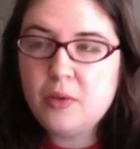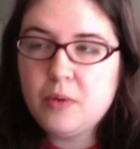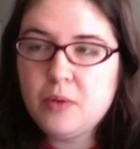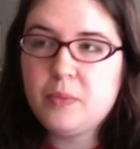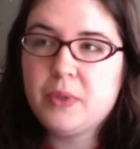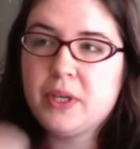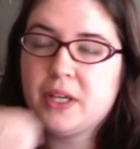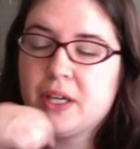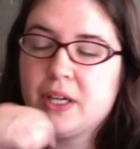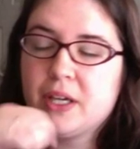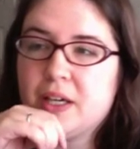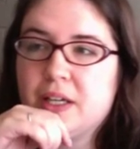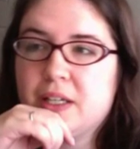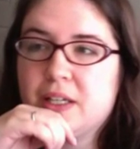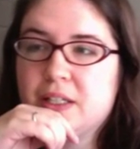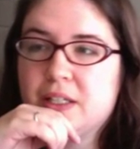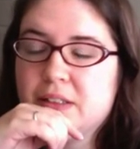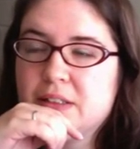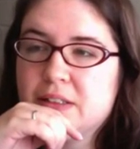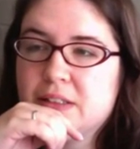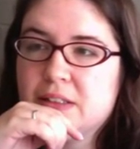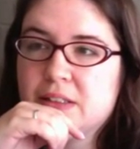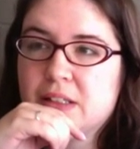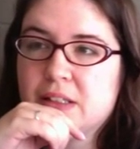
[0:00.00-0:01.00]

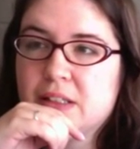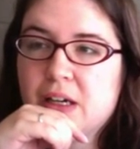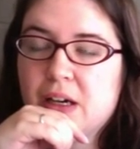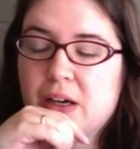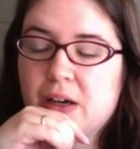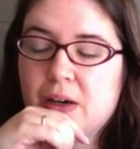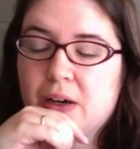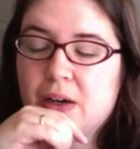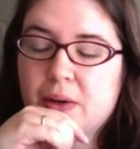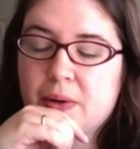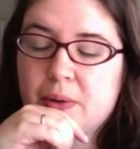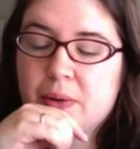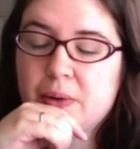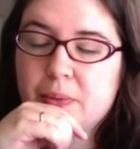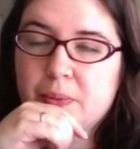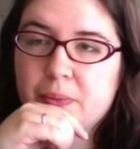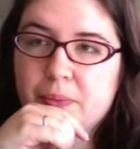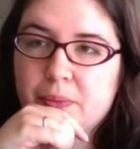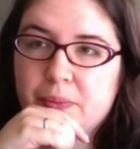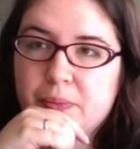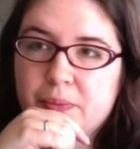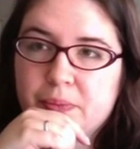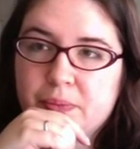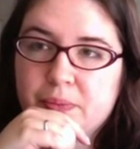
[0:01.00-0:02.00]
because it's
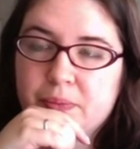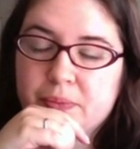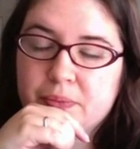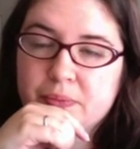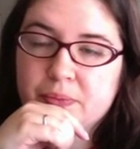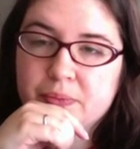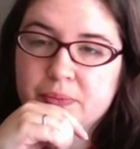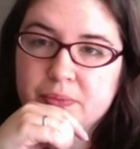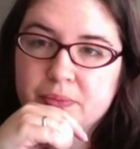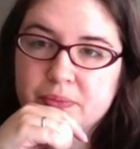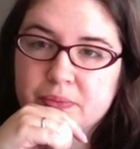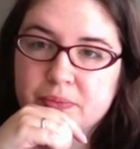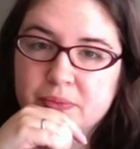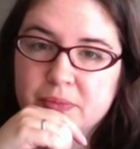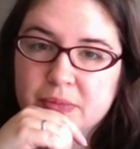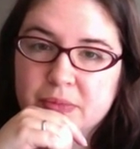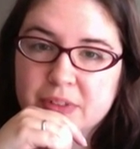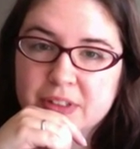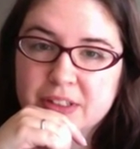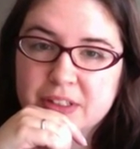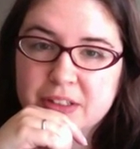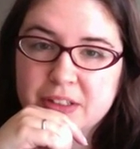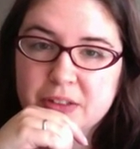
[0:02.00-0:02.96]
a